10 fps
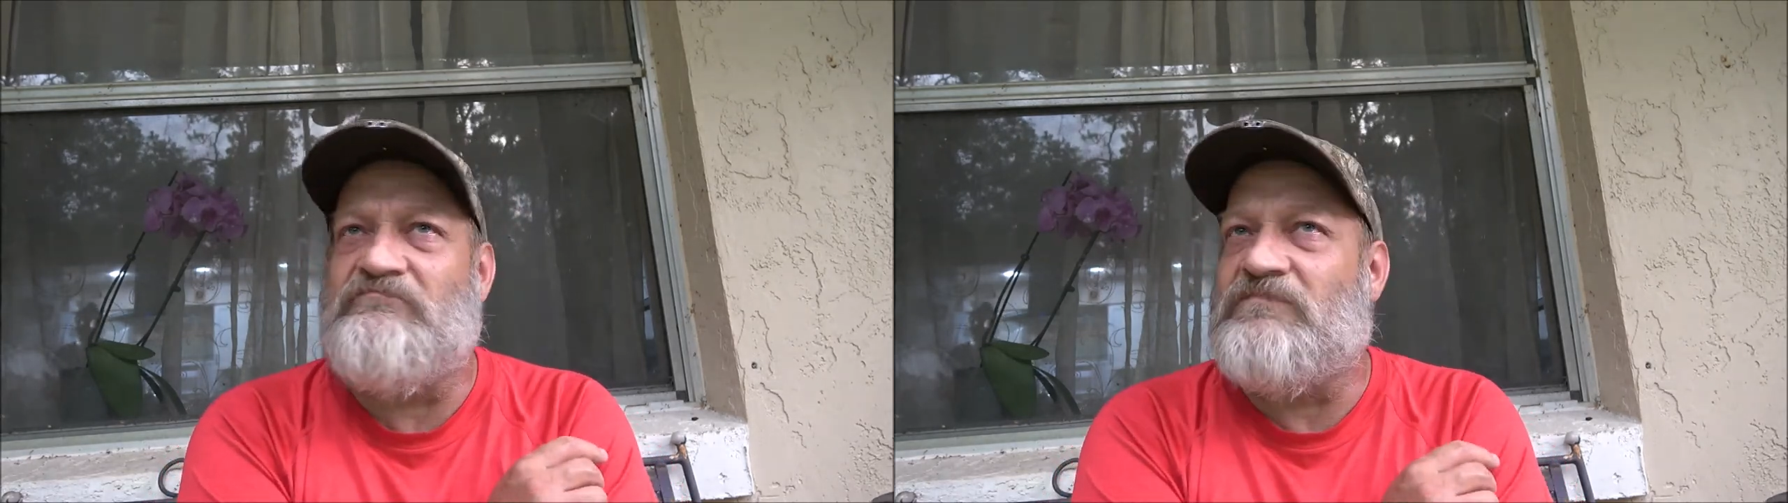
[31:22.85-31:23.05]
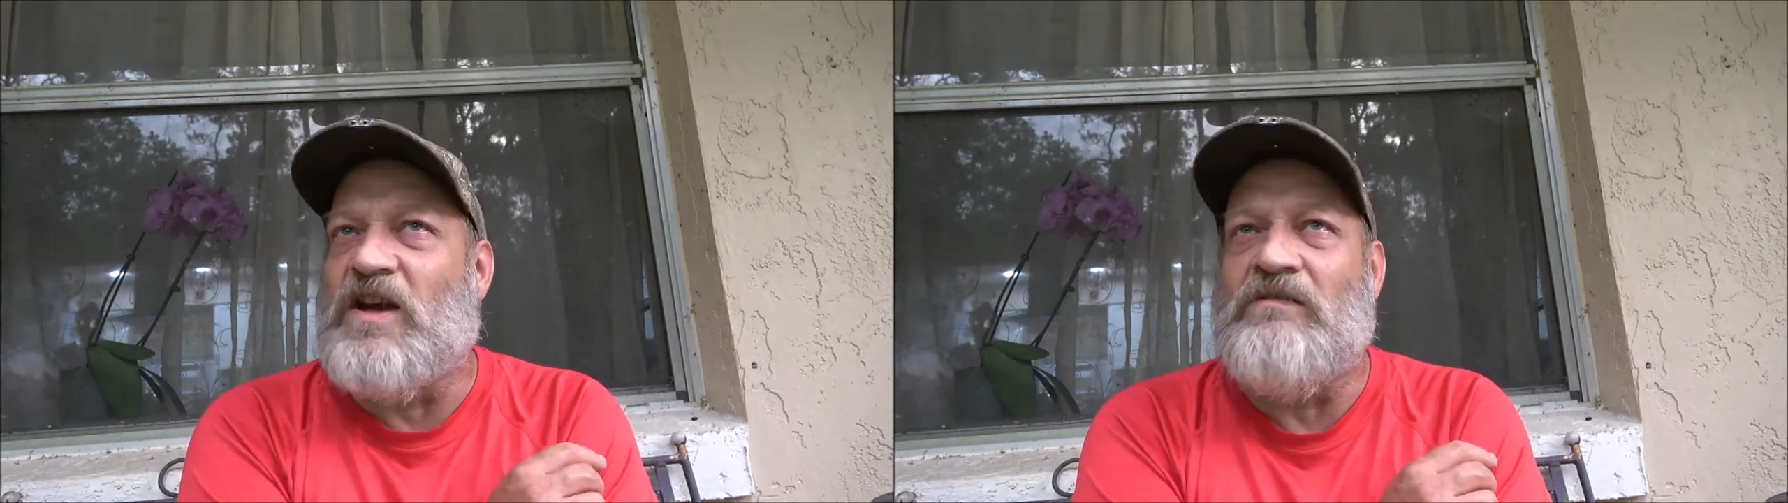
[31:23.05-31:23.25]

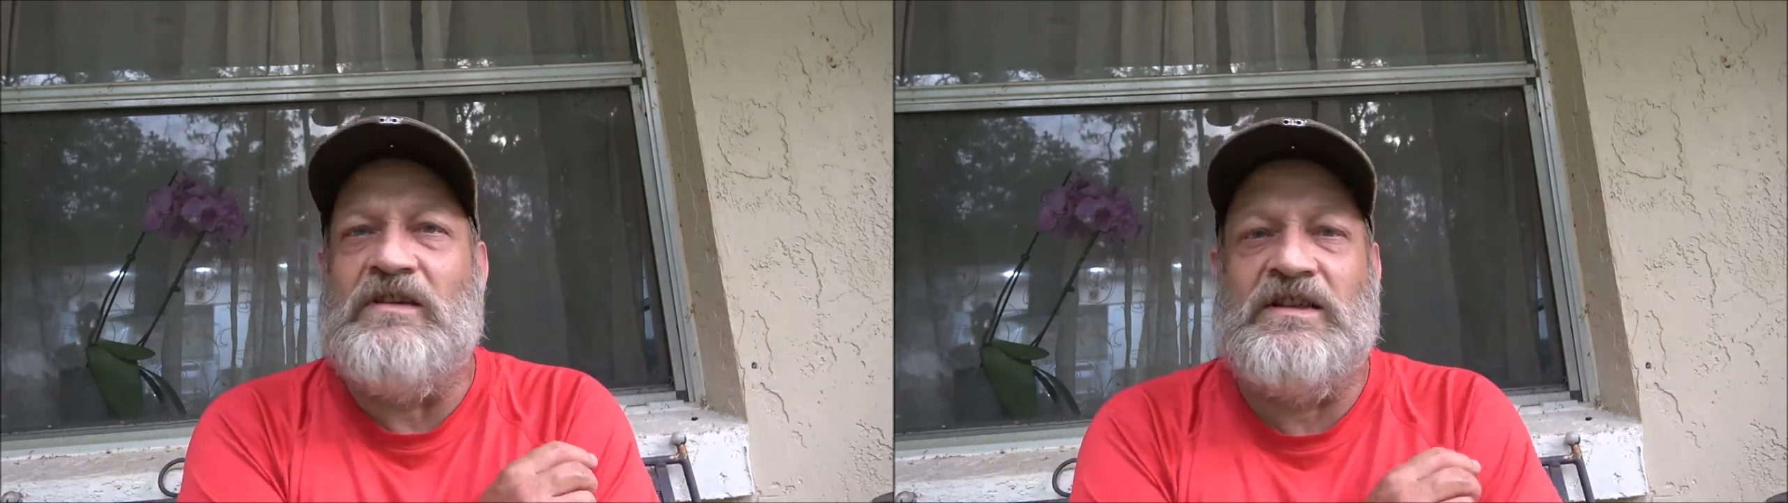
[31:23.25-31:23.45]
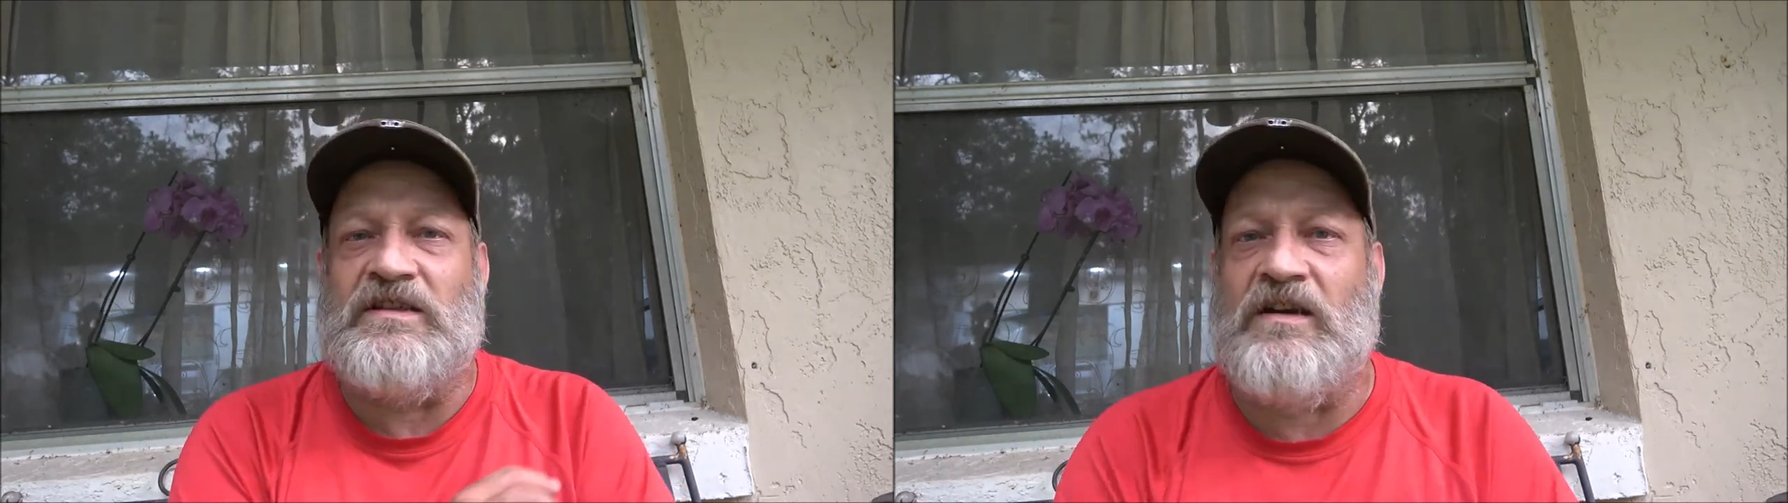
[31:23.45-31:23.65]

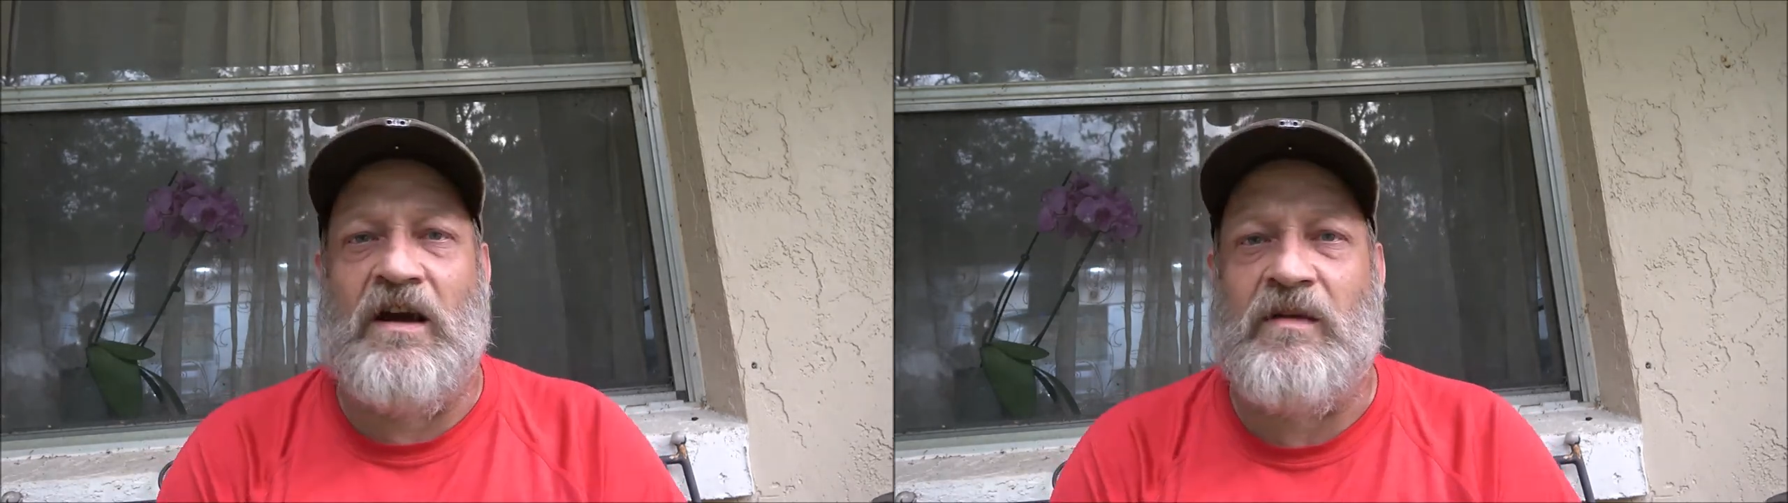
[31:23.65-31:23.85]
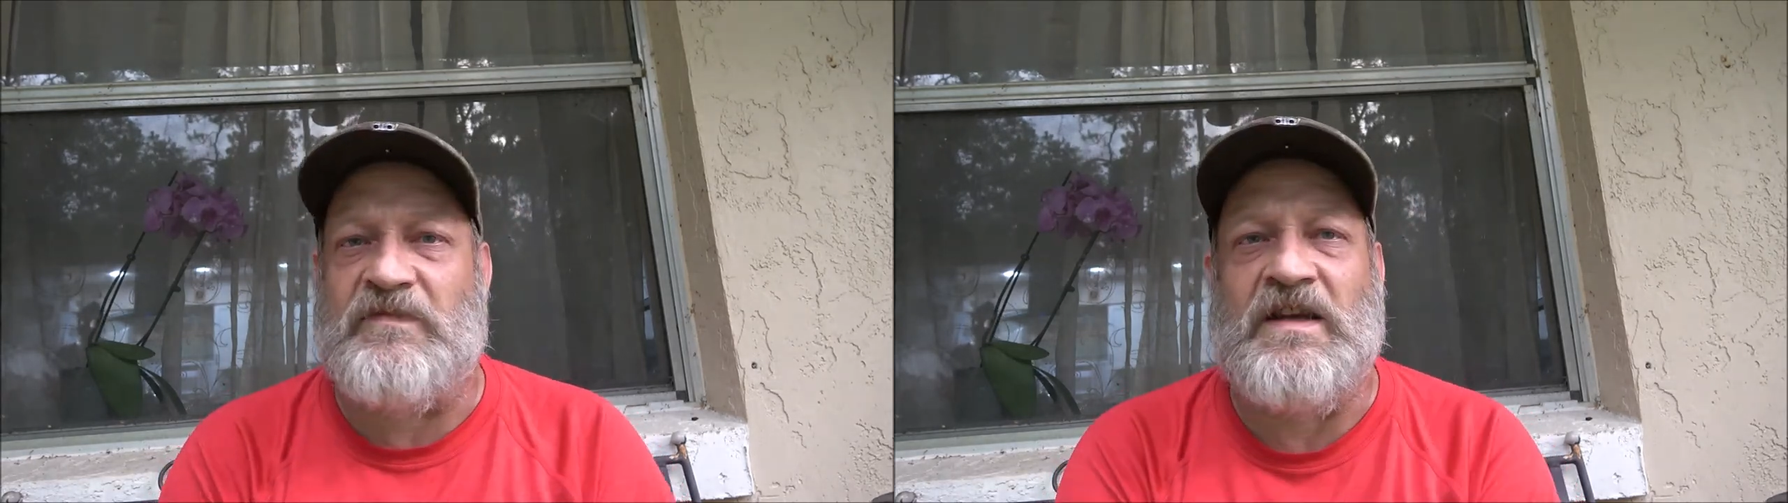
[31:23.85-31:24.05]
totally just
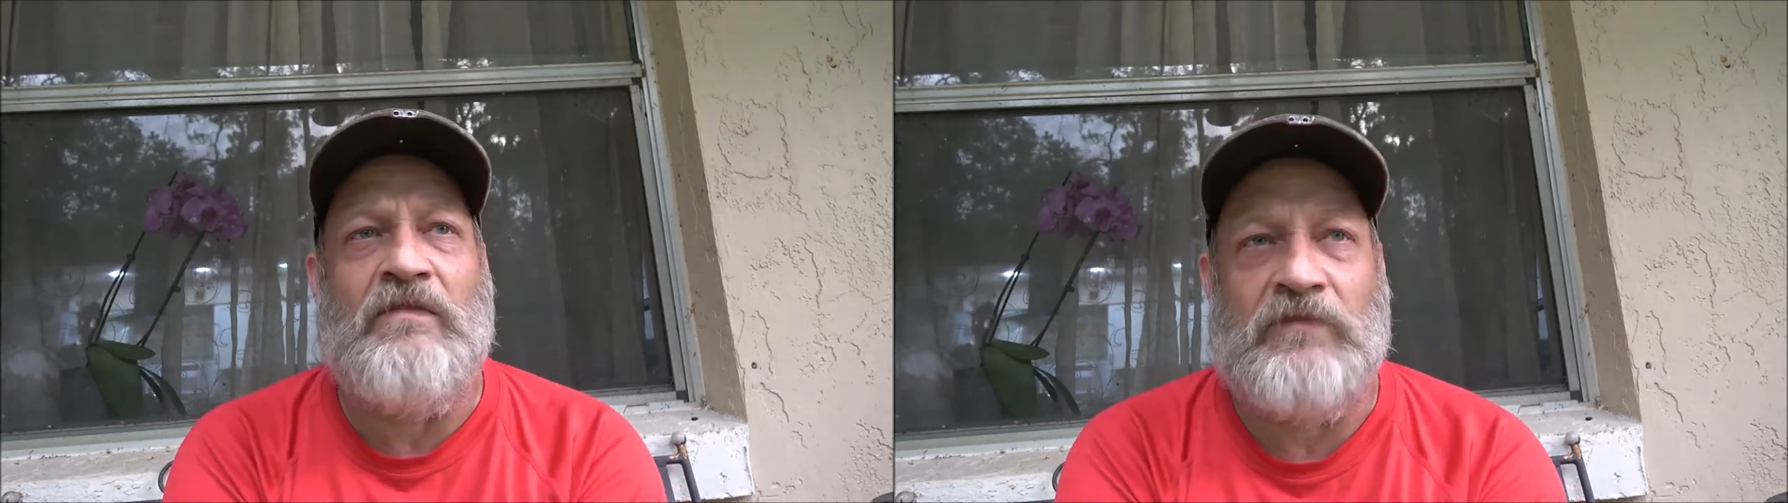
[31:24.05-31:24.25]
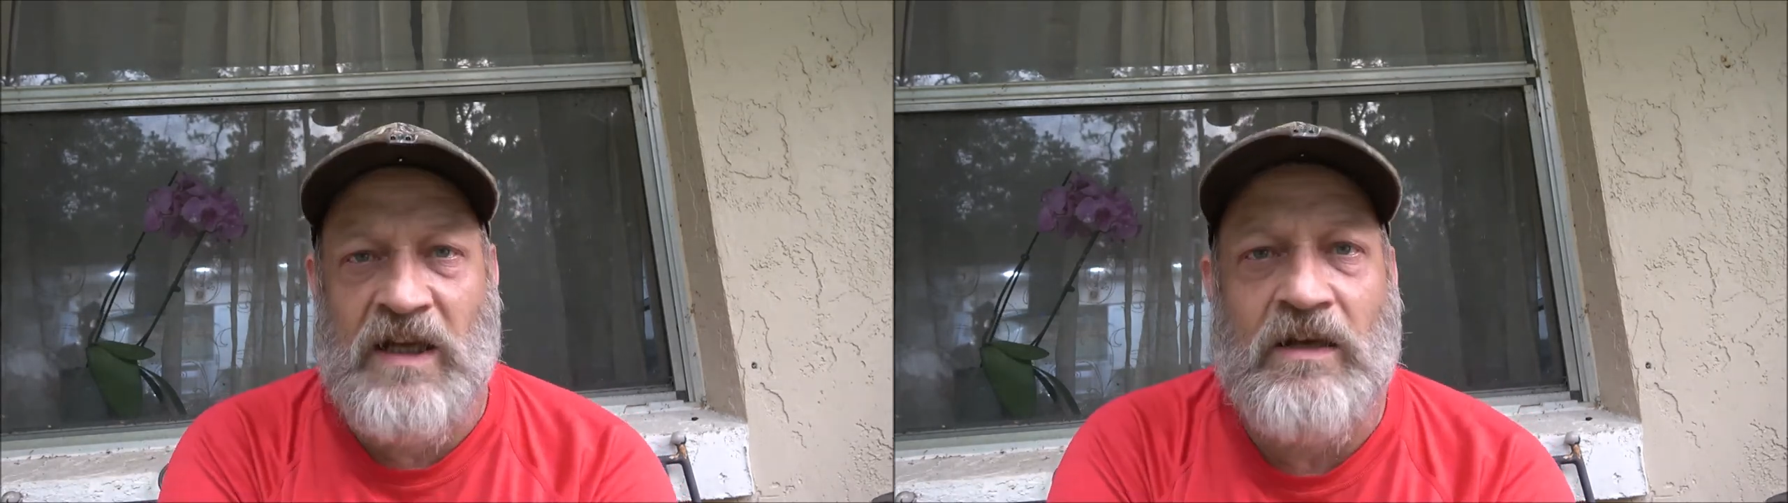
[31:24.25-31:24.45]
got upset when they